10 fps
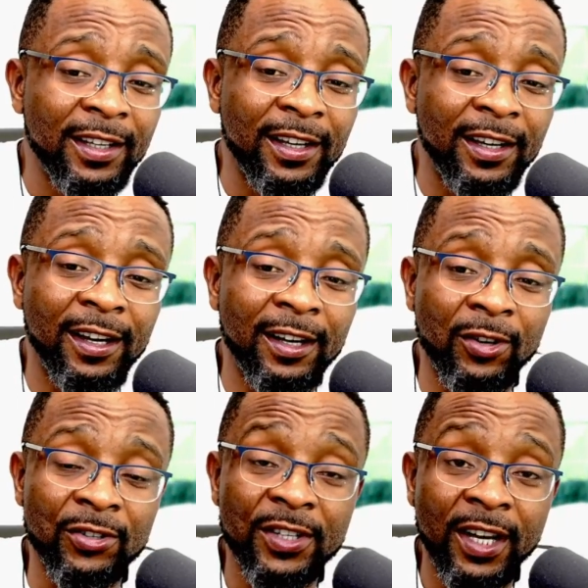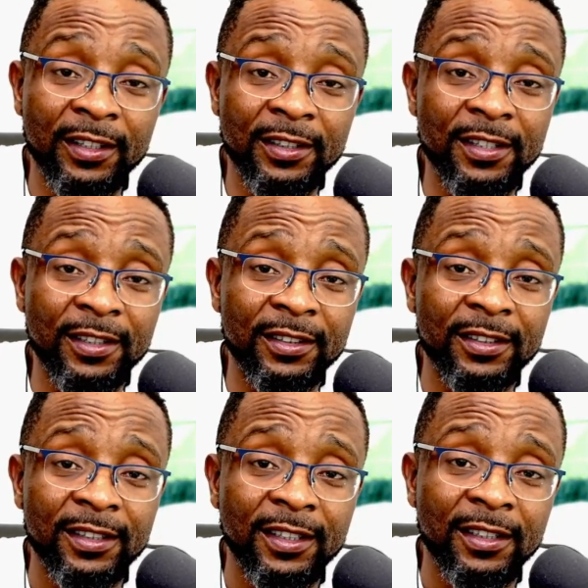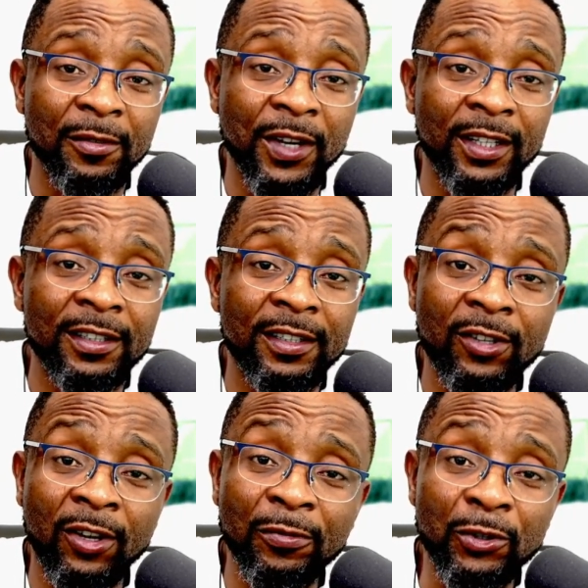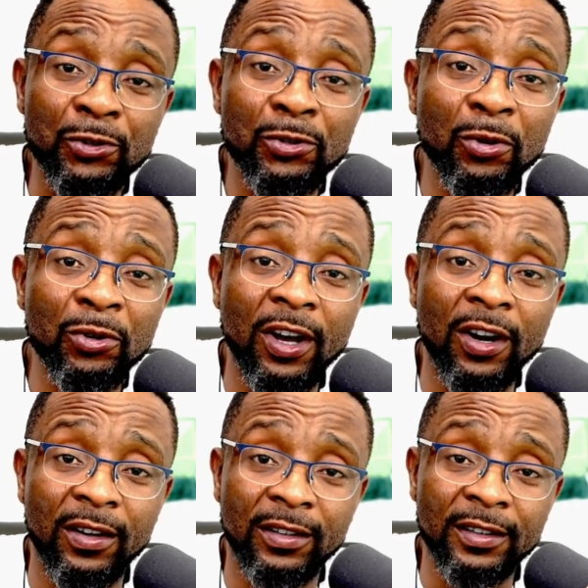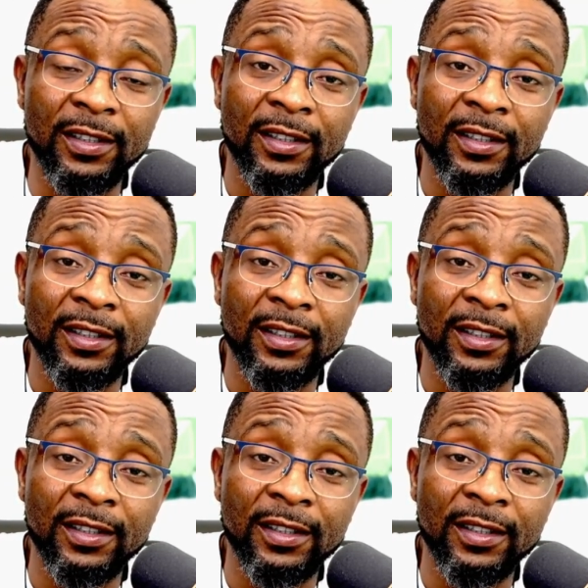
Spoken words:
rascality. They've carried it on for so long